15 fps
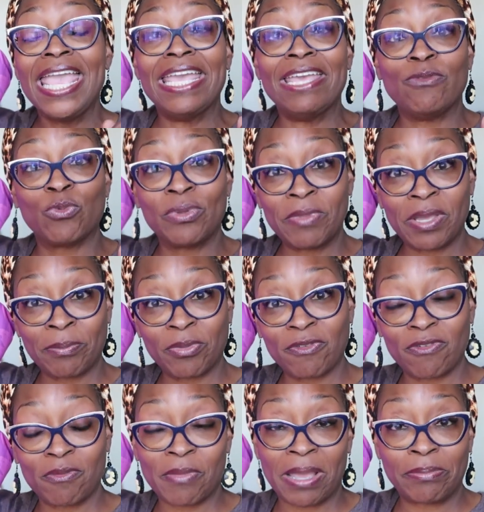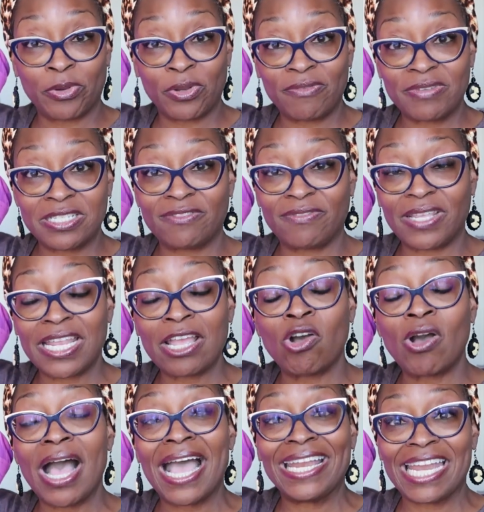And remember from my previous
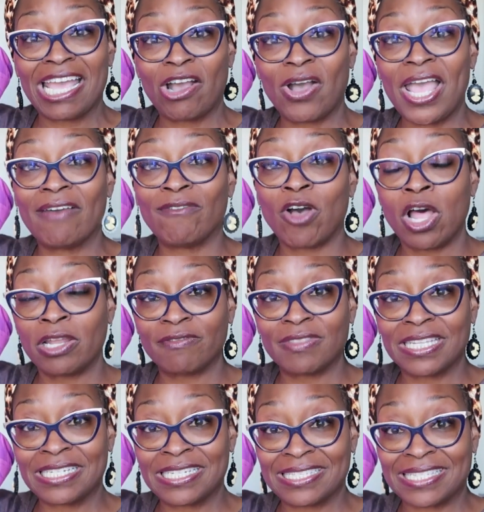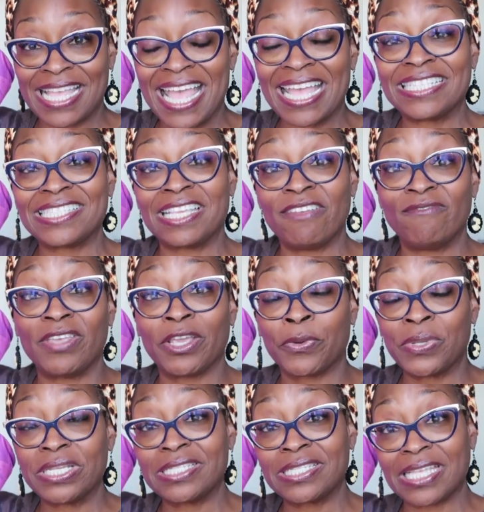video, I now have all of the designs in
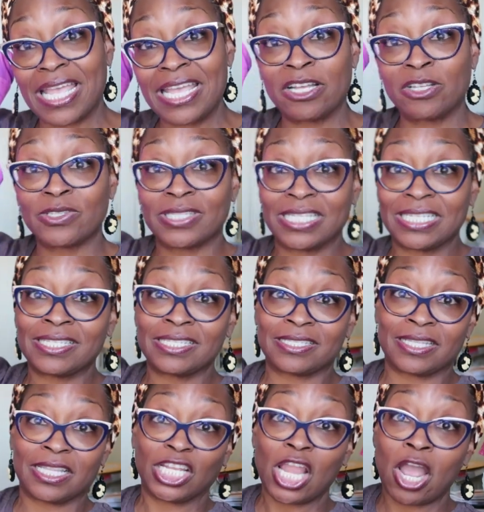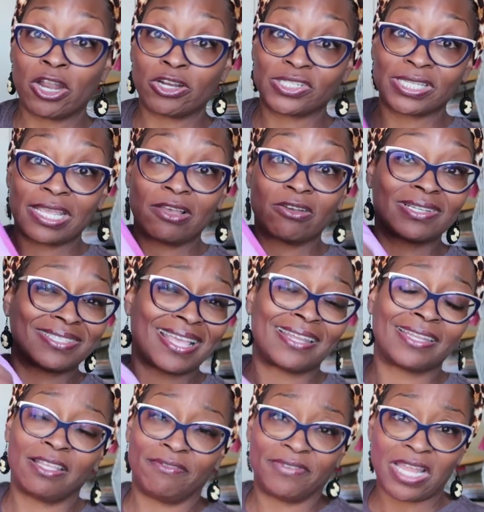various scales. This is the large scale because I
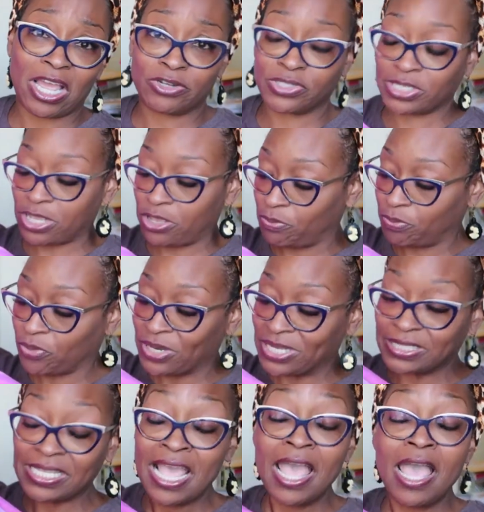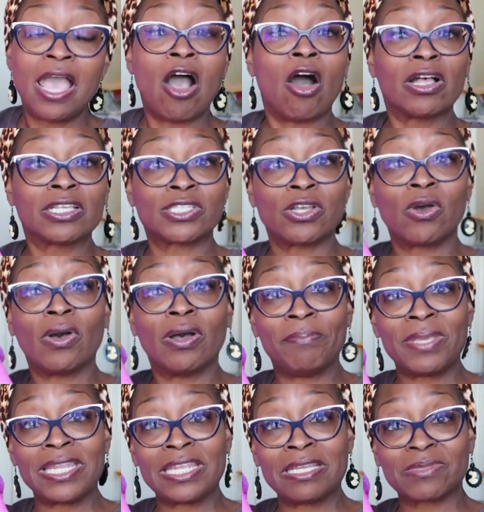love large scale prints. Also a
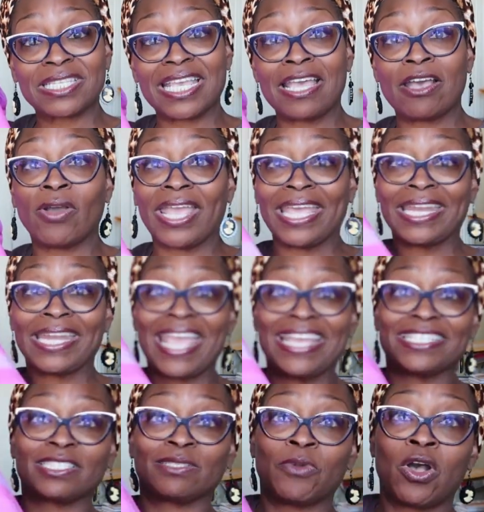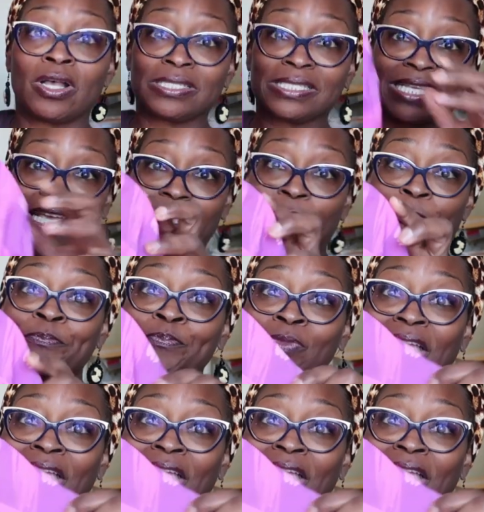medium scale and a small scale.